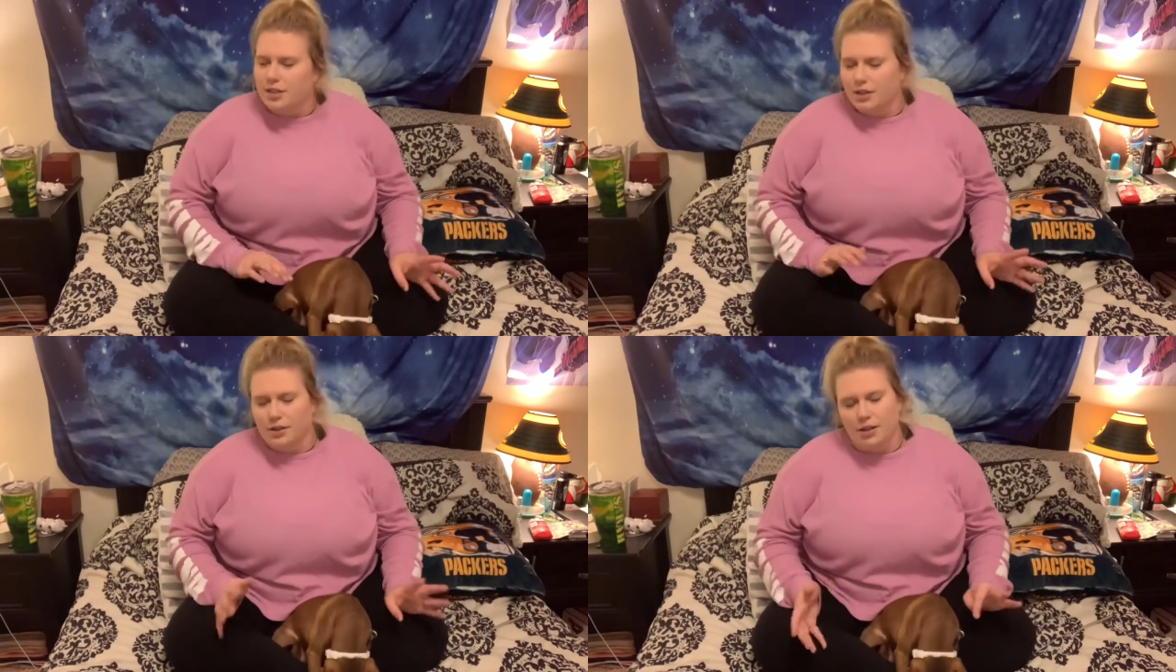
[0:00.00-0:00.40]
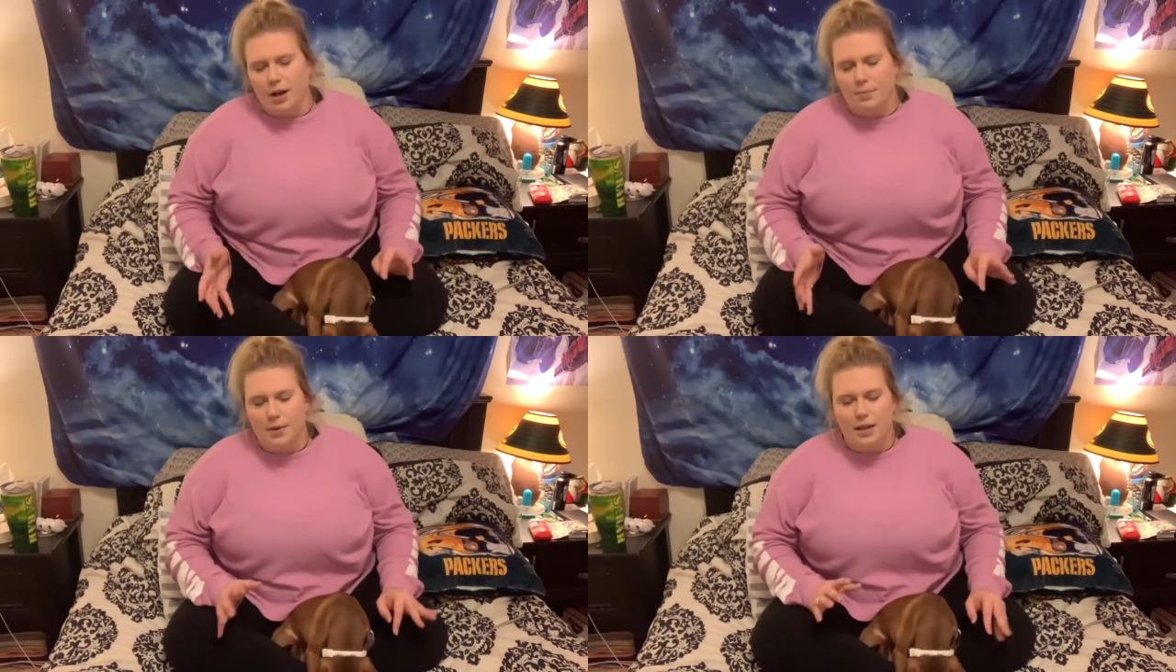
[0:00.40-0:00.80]
It could
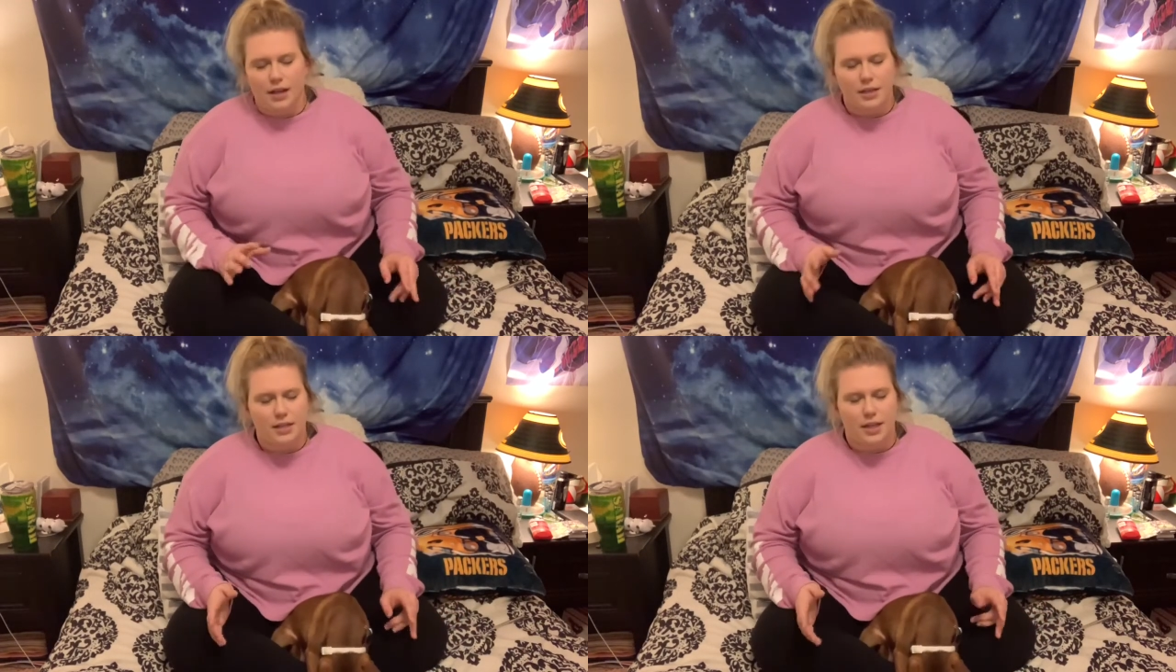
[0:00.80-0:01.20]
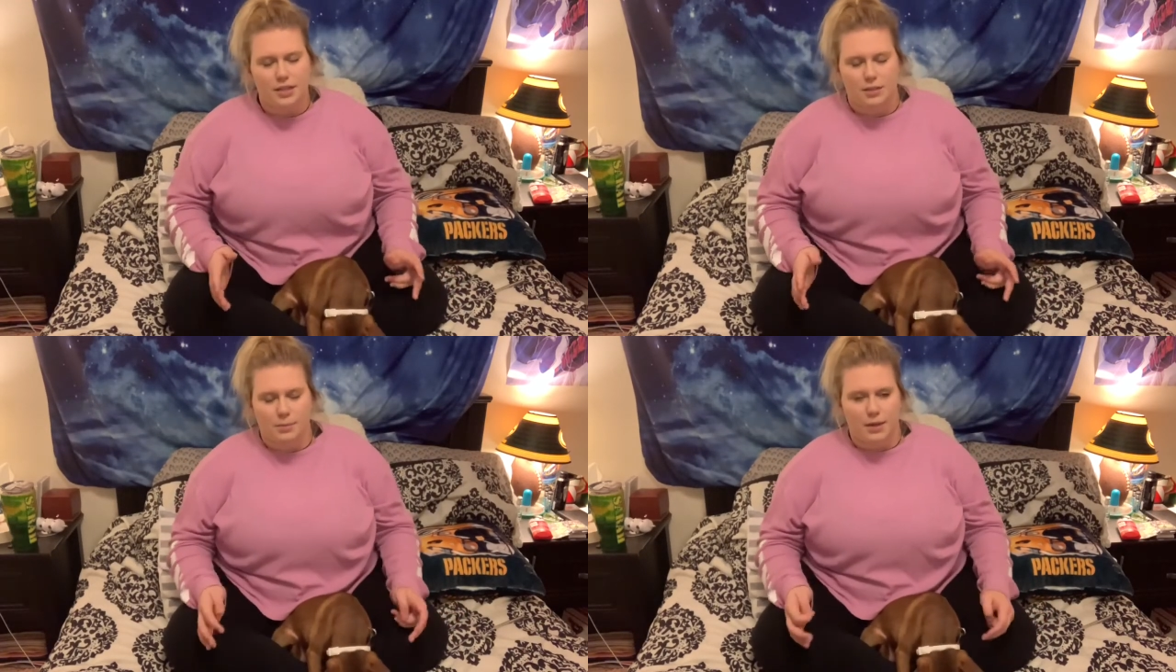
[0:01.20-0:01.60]
not be. Like I said, it
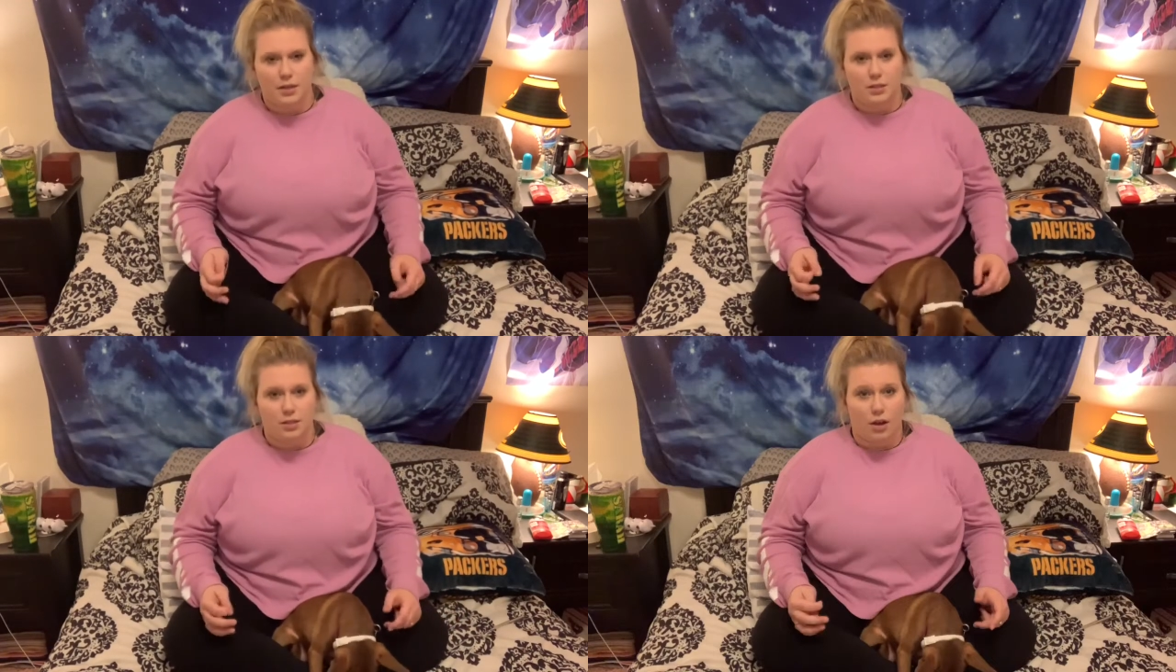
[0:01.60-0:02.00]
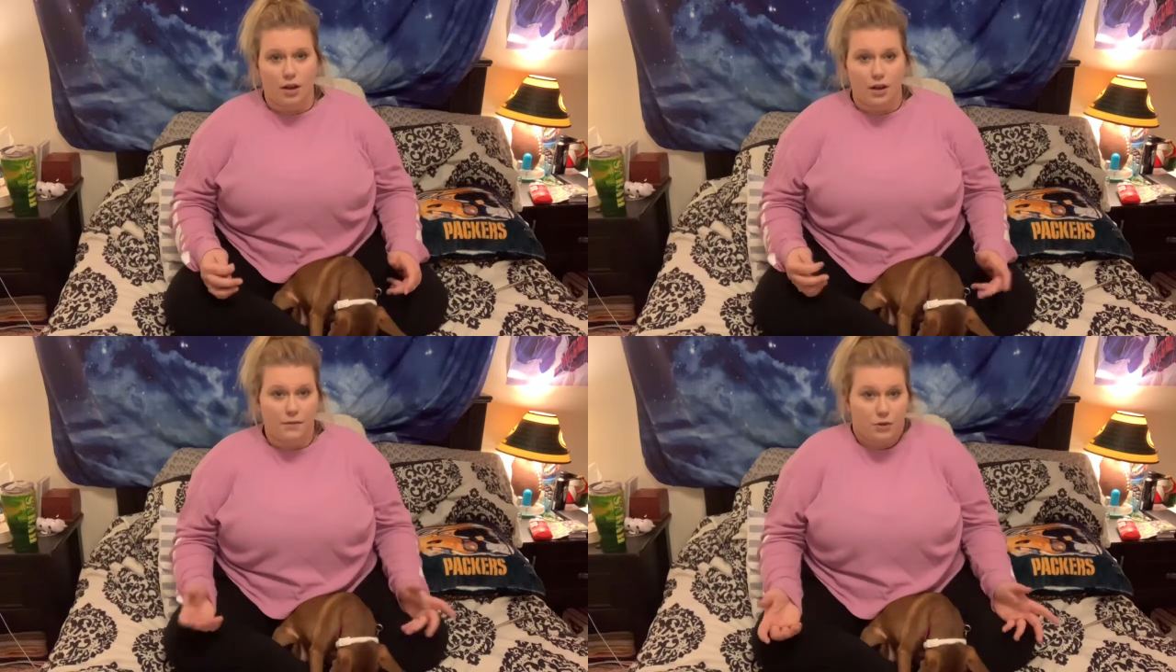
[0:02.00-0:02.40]
just depends on
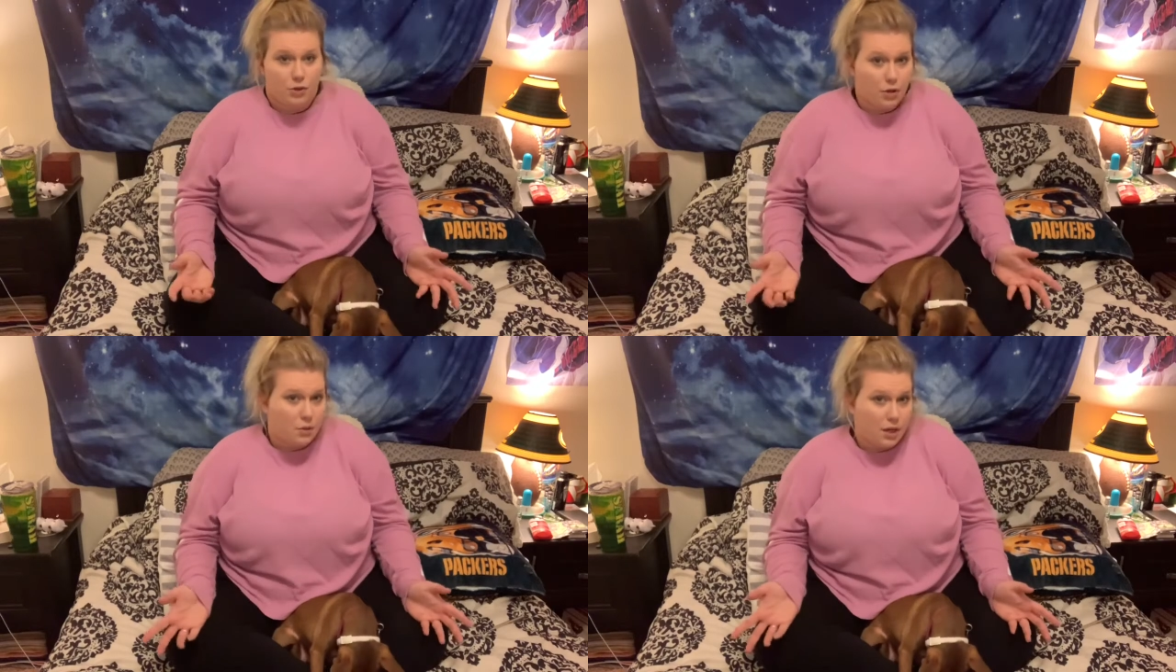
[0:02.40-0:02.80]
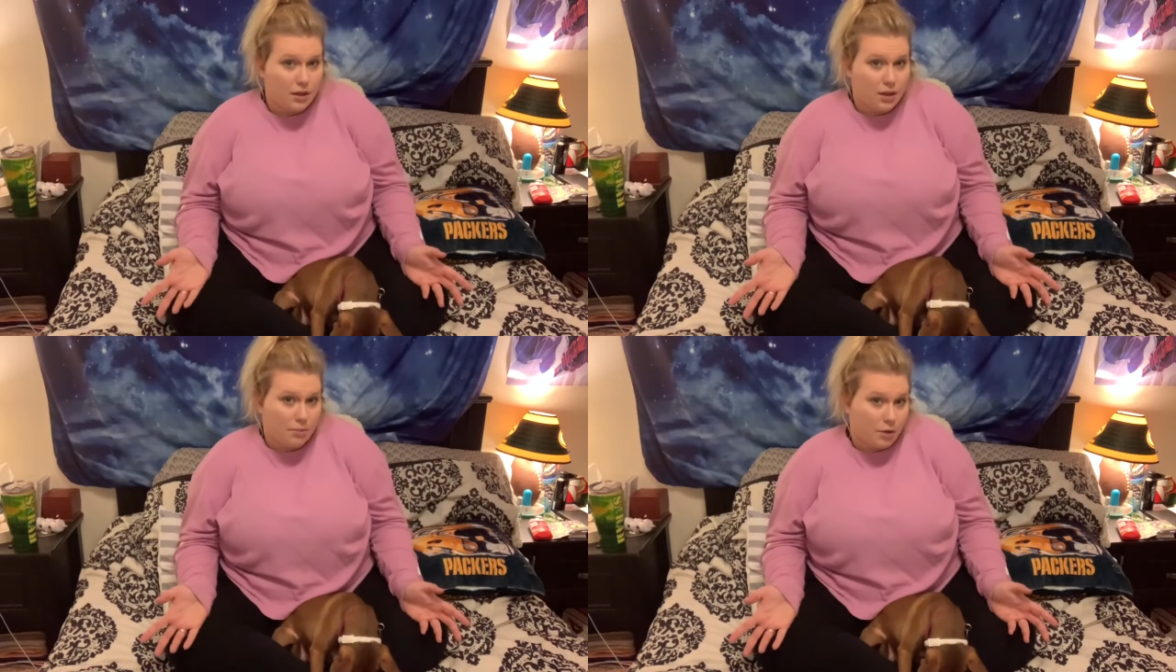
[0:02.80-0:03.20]
if you knew any of
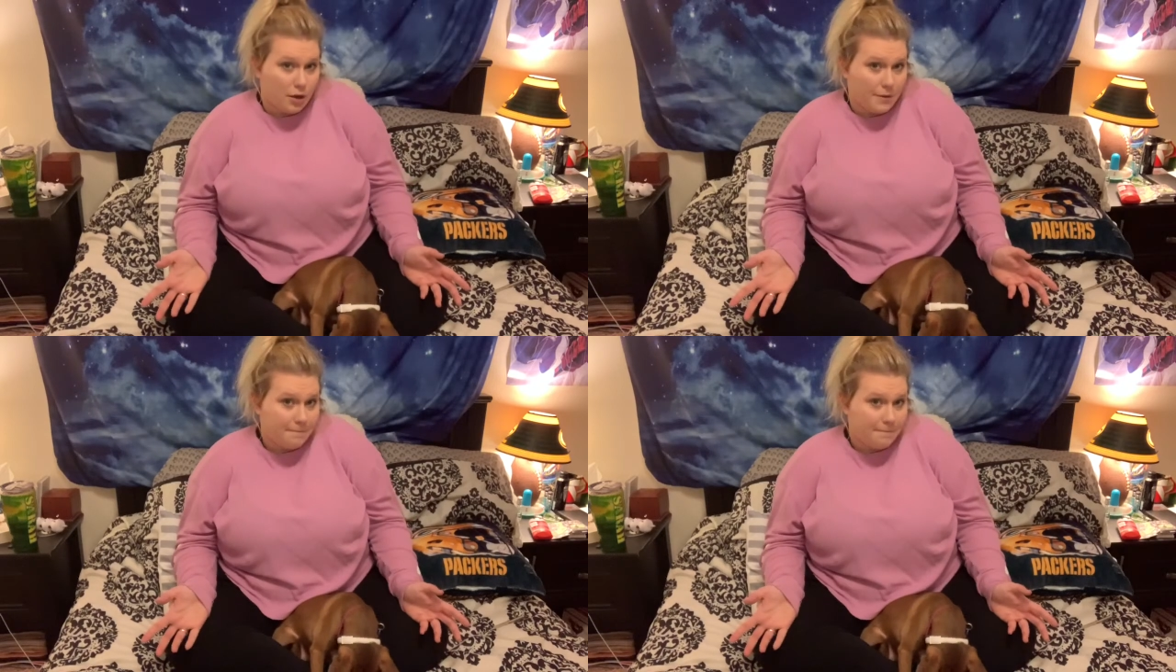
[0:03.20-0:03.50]
them or not.